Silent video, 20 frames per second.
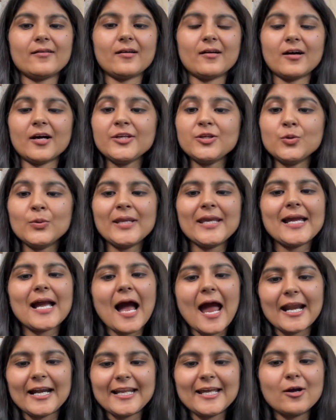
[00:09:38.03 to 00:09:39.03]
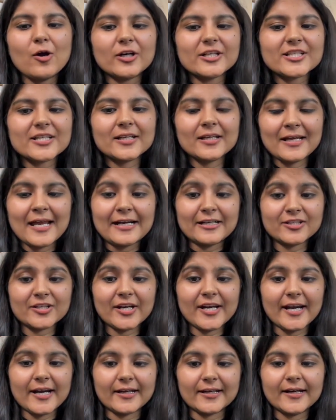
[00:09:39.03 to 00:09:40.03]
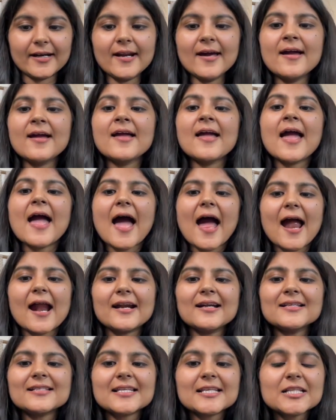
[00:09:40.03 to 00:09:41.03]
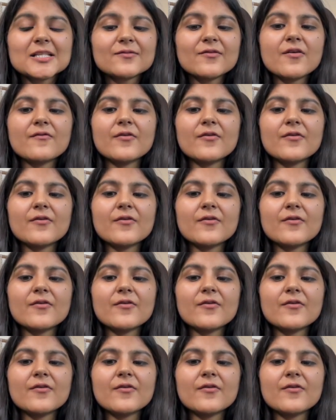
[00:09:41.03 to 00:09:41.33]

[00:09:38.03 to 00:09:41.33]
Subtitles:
a unique ID gets created, and since we were